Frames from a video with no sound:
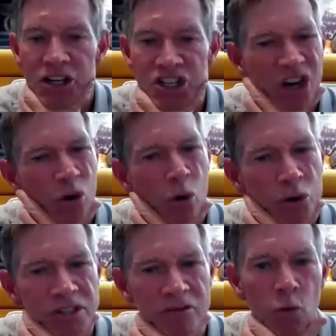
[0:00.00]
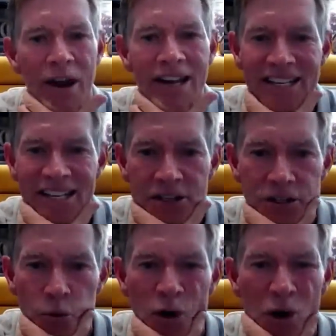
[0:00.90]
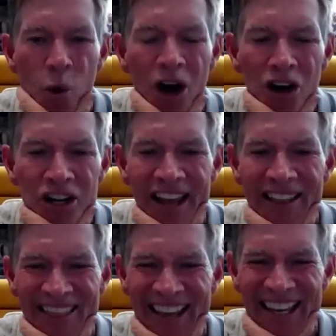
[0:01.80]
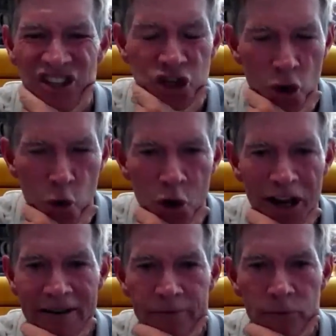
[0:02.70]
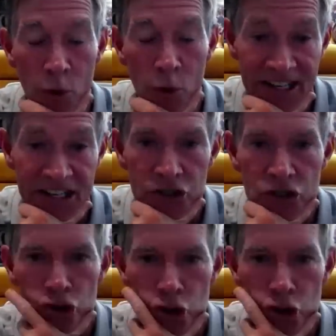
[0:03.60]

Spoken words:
shareholders of Wendy's required that they join the,